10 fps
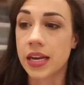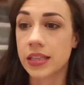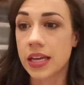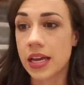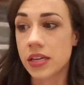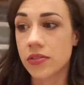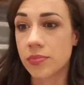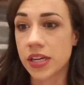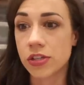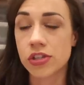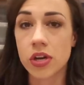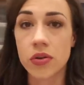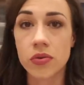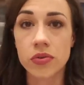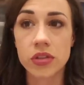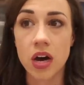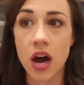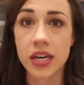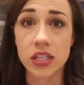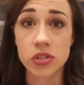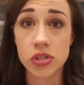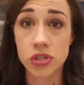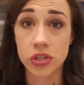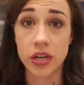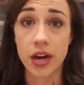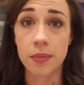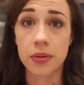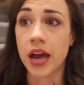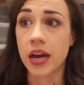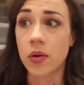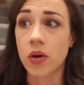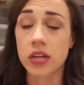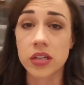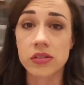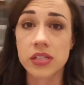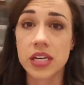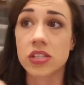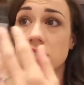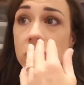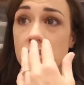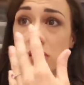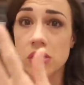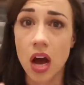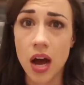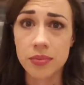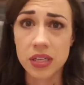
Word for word: and at the end of my show, the audience stood up and I walked off stage and sobbed